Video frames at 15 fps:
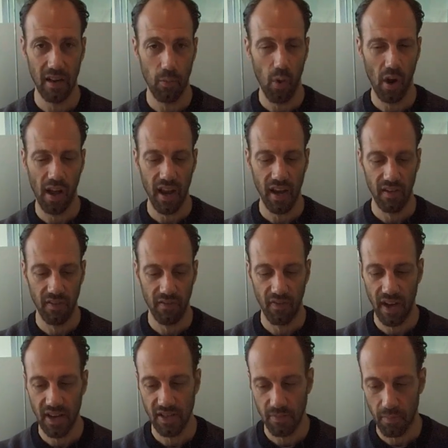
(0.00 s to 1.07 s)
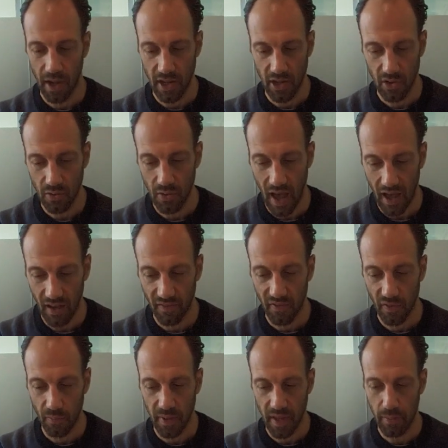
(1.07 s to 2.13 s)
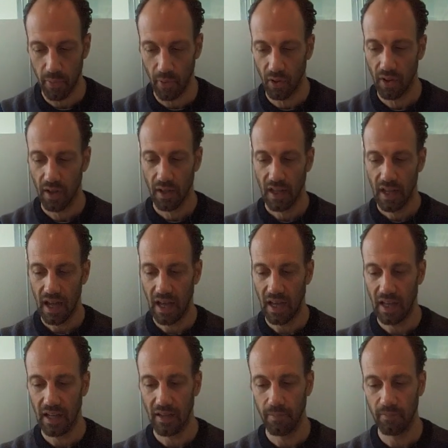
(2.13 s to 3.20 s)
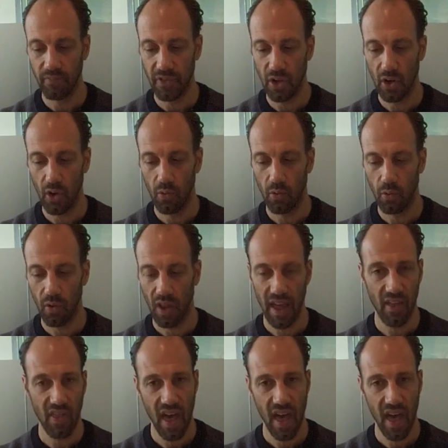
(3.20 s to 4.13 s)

What kind of advice might you have for people, like